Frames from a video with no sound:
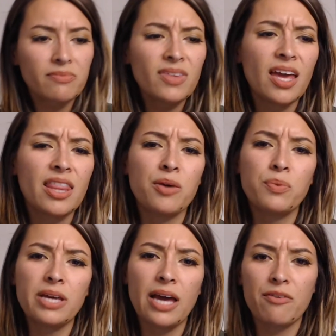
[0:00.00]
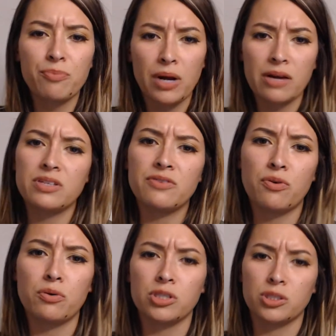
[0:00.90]
and then we have privacy
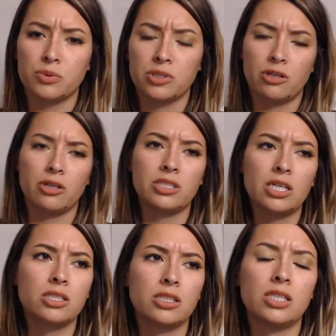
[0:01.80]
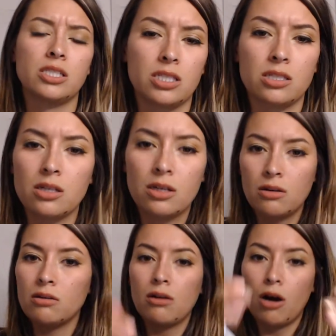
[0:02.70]
folders, which are essentially just
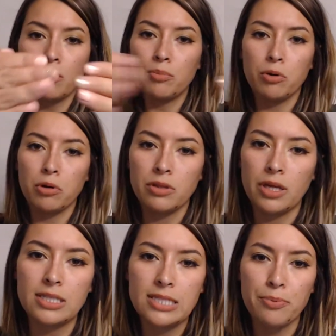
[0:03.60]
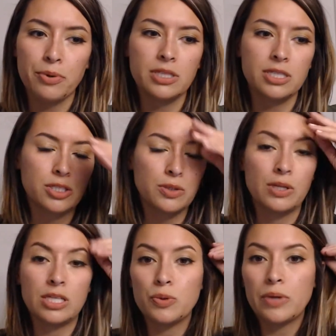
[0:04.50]
cardboard that separates the
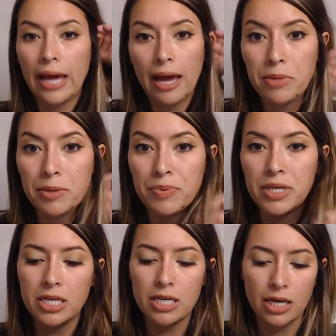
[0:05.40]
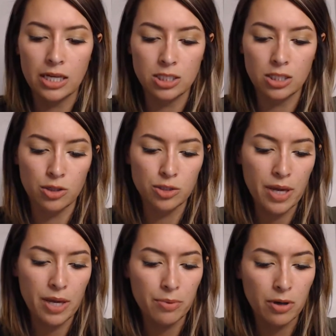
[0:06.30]
students so you can't be peeking at each other's
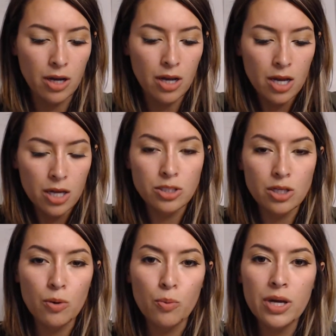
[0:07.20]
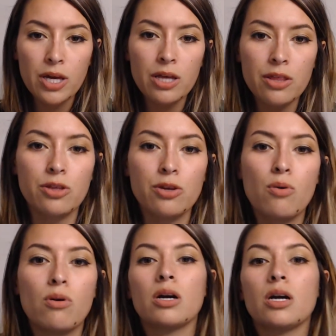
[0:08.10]
paper. So with
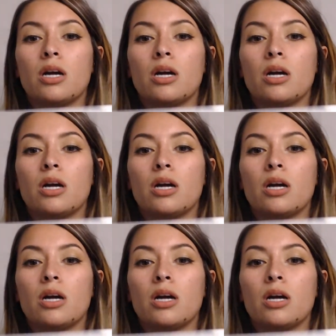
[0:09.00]
your